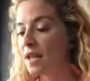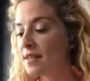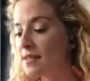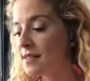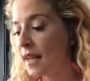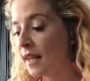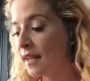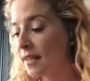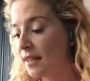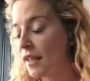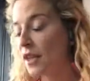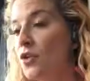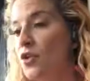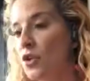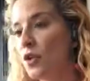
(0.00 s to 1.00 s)
Second
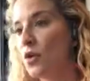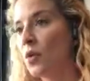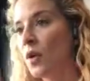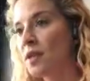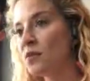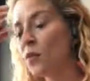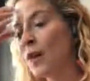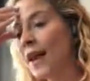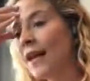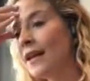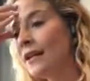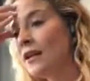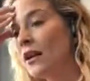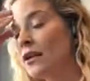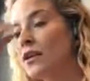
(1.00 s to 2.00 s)
you do is when I
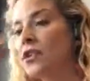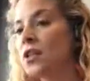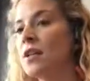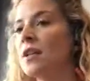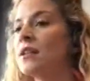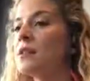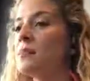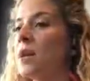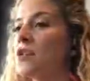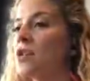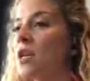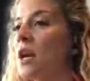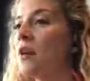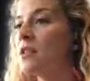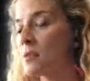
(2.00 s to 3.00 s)
get an audition,
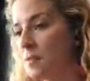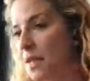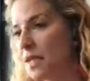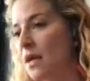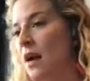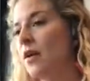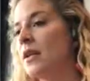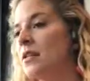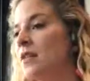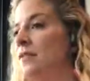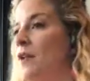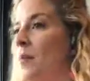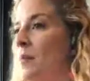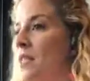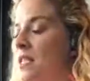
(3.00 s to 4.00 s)
especially, I'll speak now into
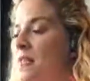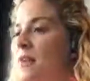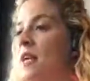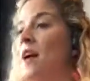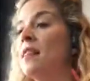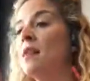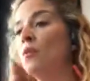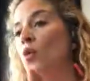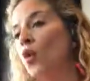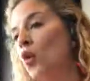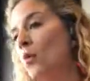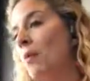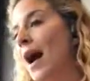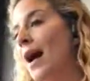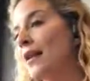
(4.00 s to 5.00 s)
film and TV, and then
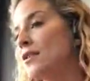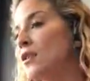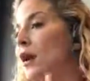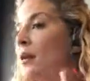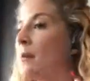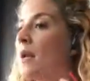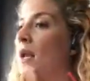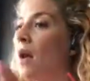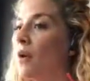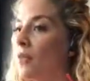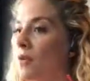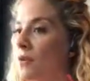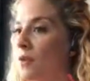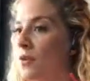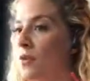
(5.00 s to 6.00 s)
we'll go back and talk about how
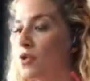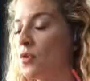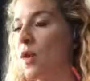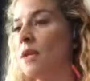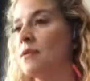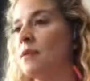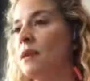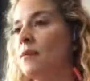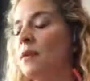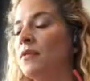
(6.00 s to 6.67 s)
the skills translate.